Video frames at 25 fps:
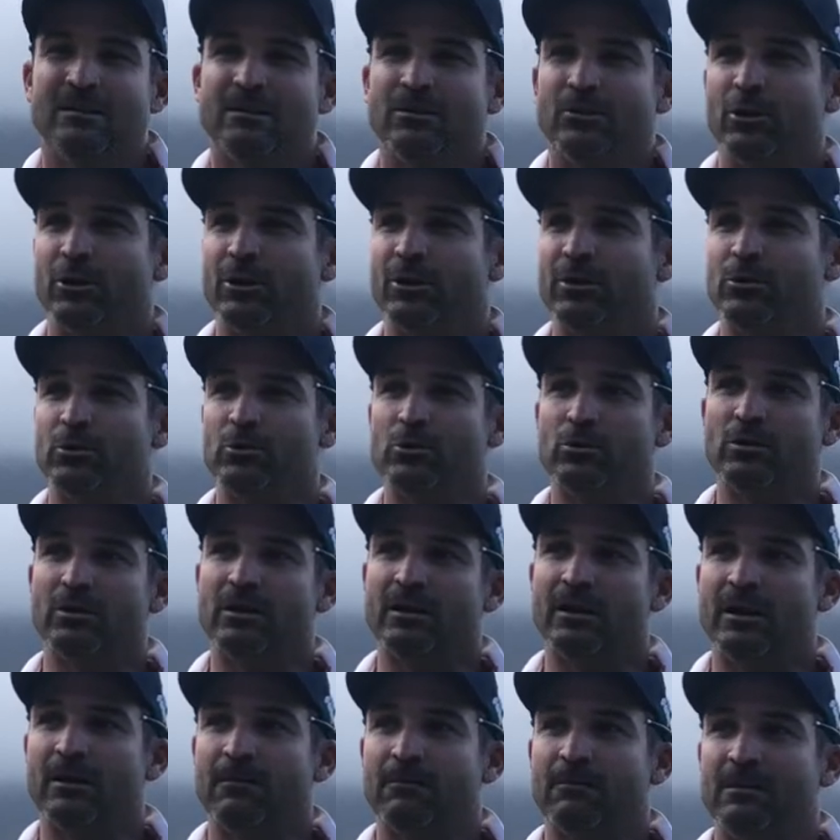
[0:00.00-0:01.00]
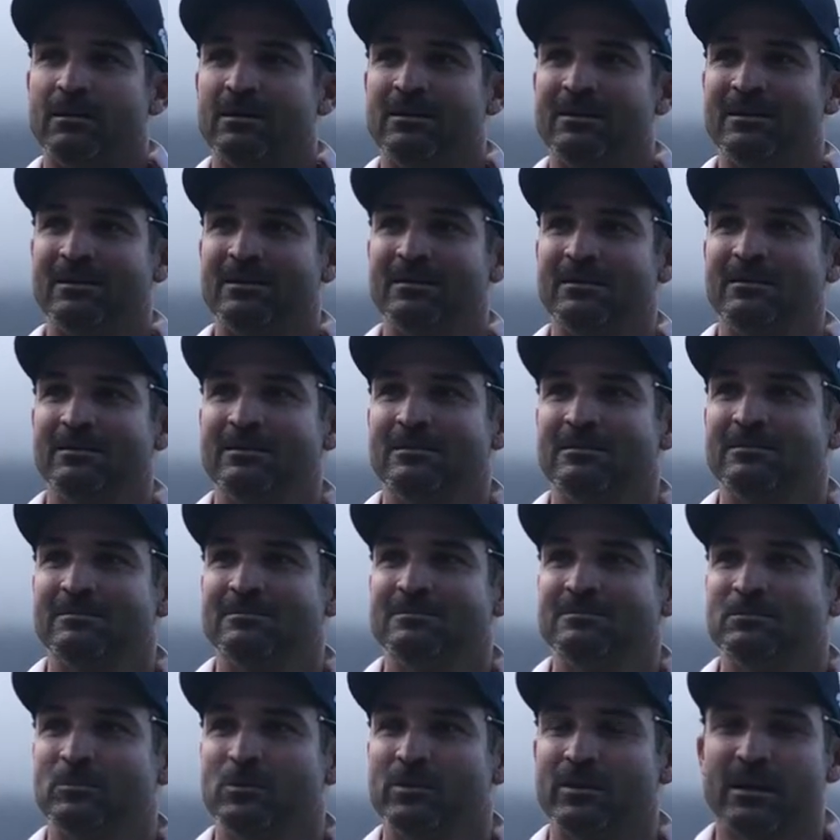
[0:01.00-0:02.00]
Not at all.
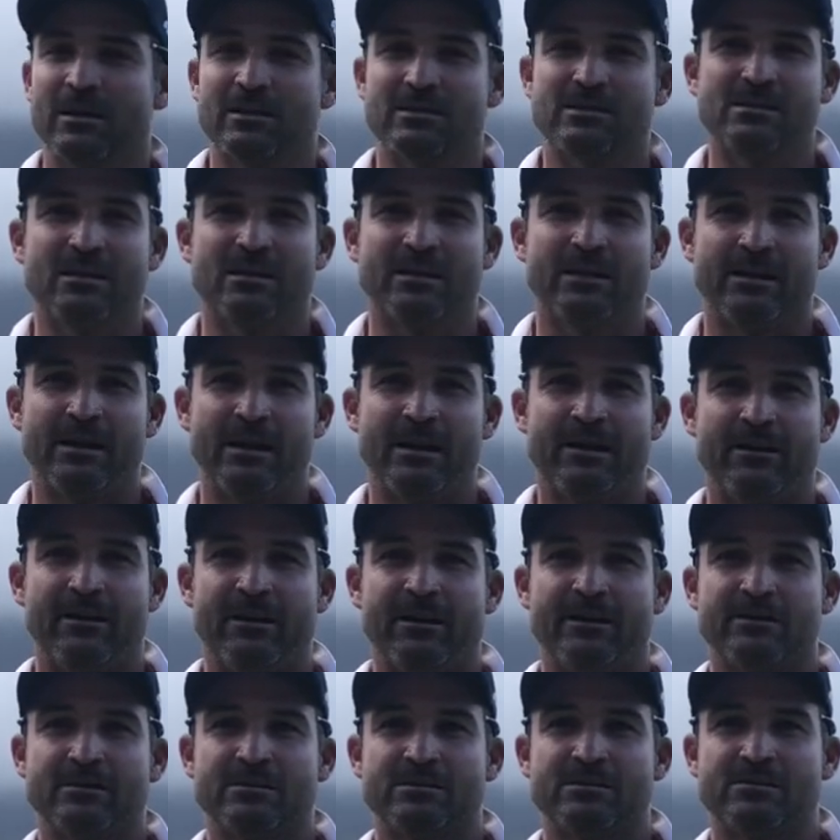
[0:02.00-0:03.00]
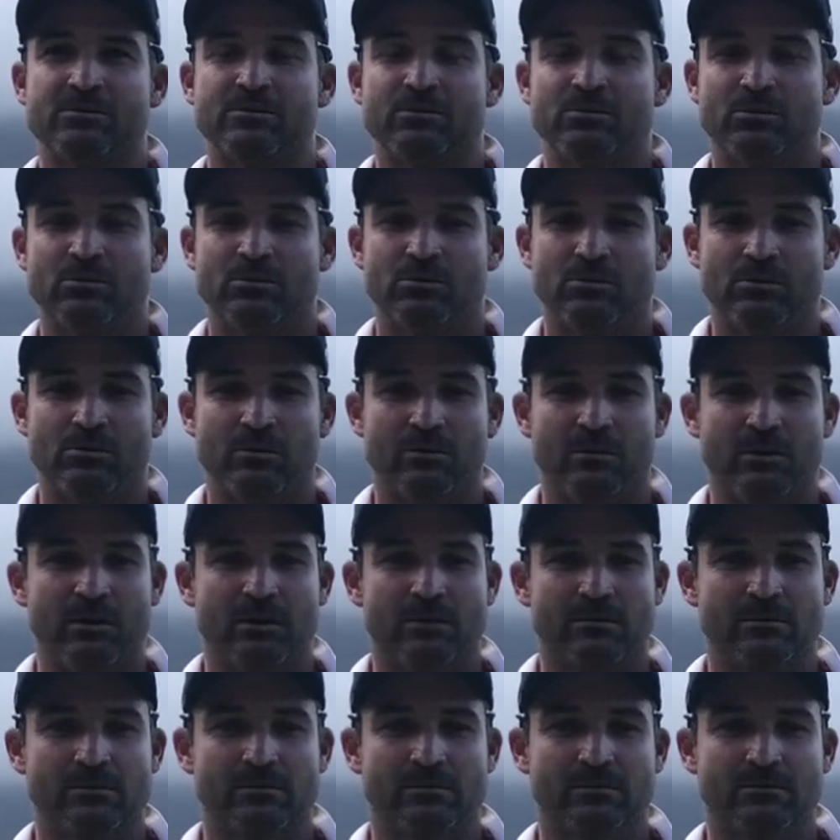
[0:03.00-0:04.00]
Without sounding arrogant or
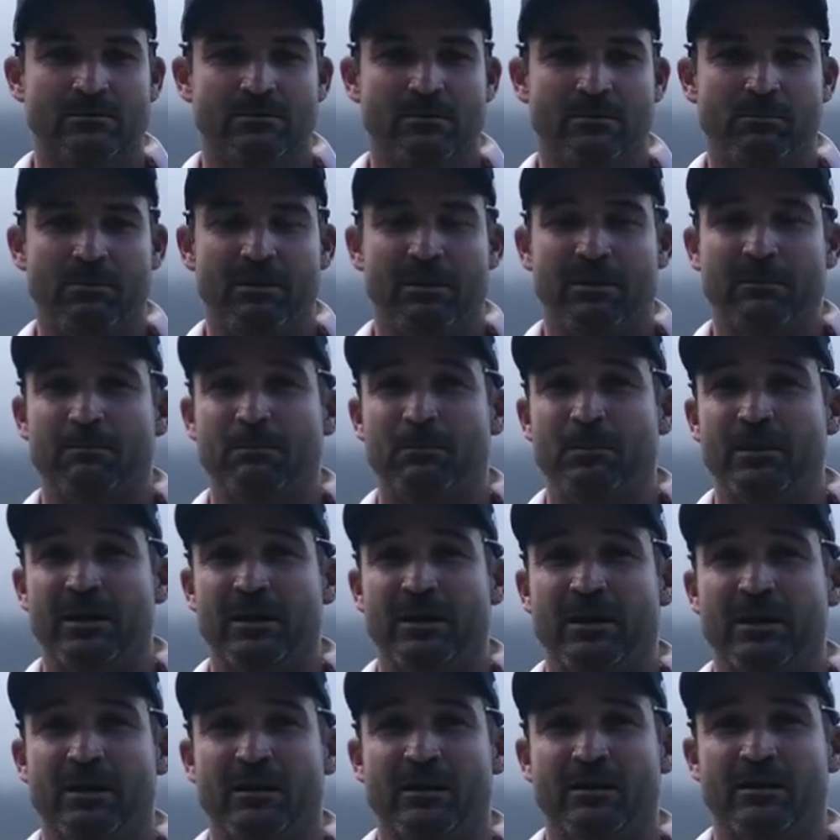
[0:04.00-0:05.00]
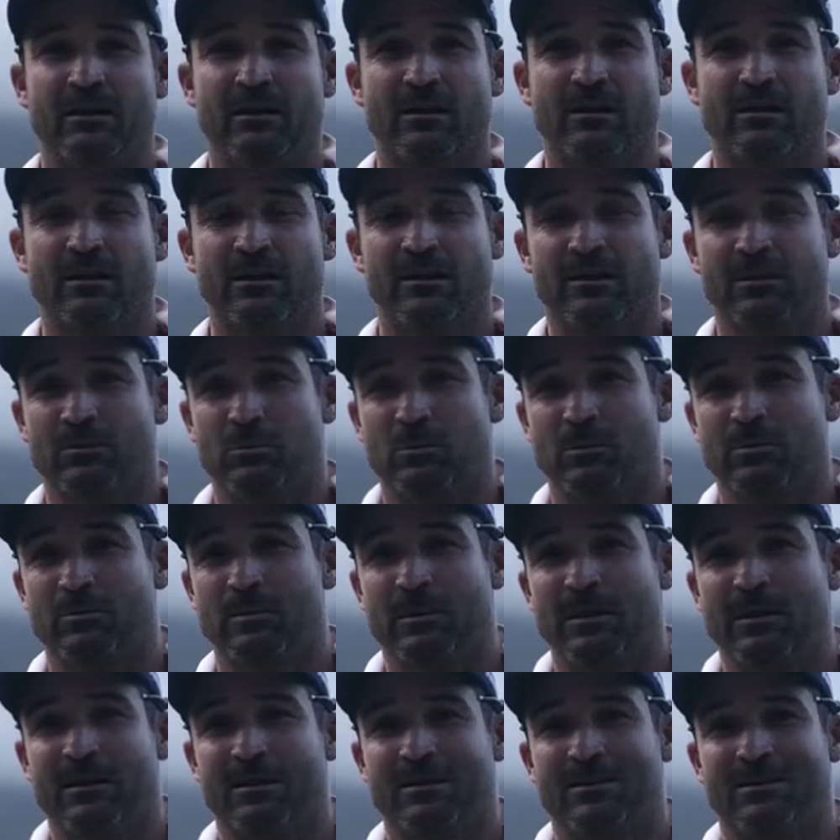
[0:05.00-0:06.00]
pig-headed, I think it would
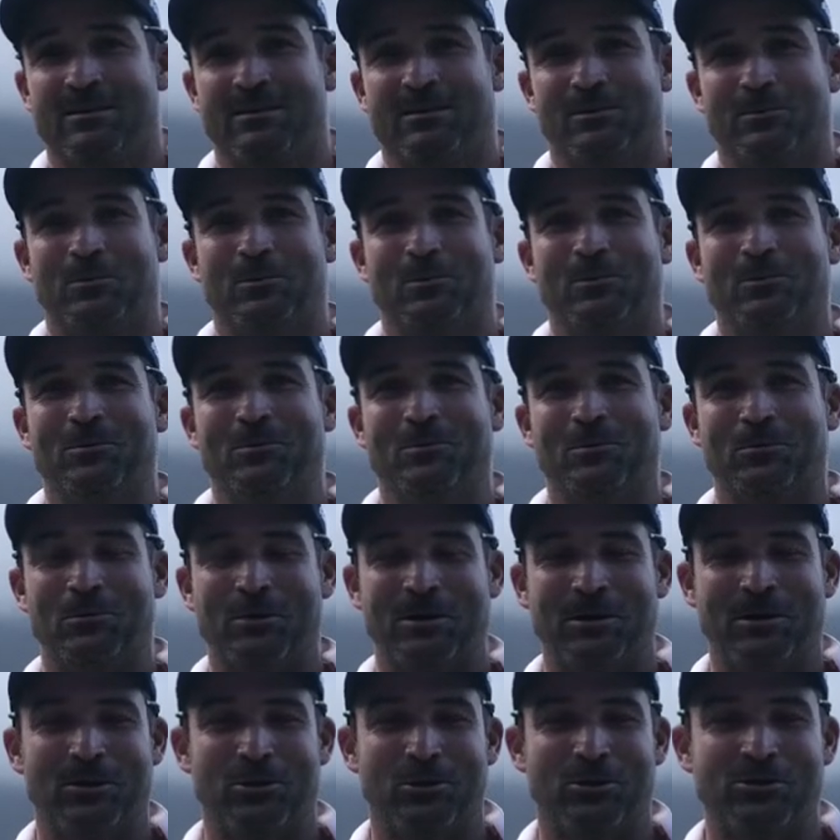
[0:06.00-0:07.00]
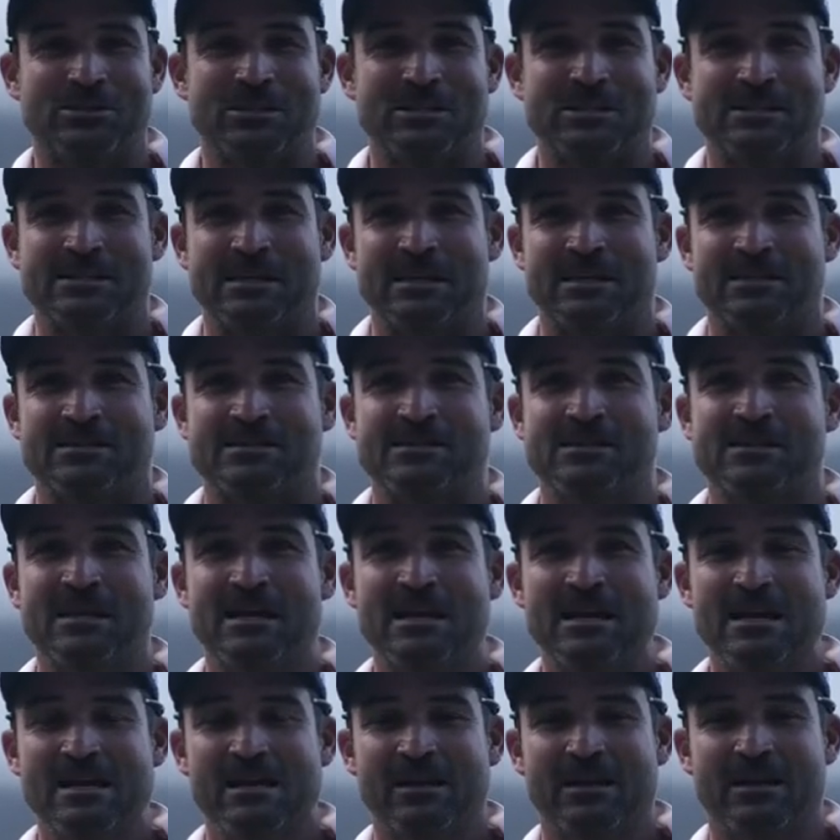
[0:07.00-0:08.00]
make the one logic sense
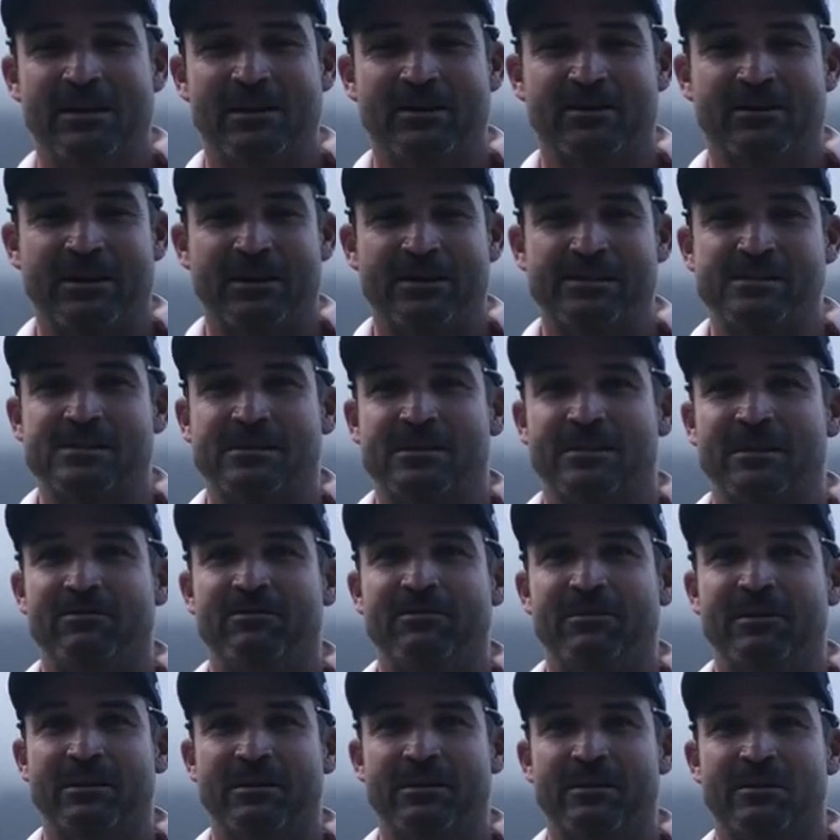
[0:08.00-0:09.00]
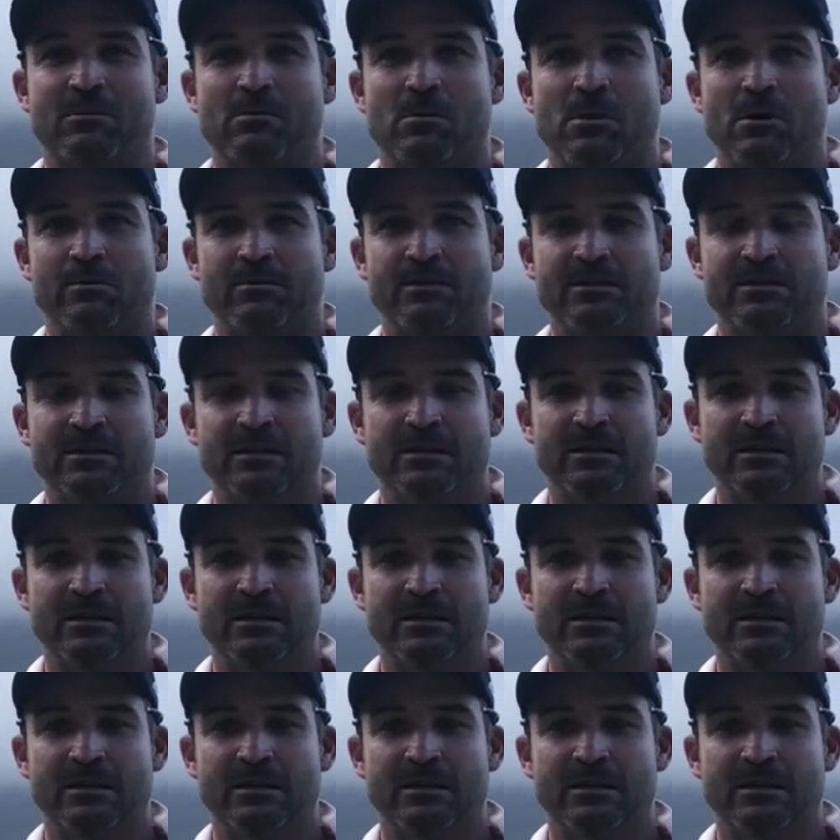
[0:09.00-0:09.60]
in Cricket South Africa at the moment.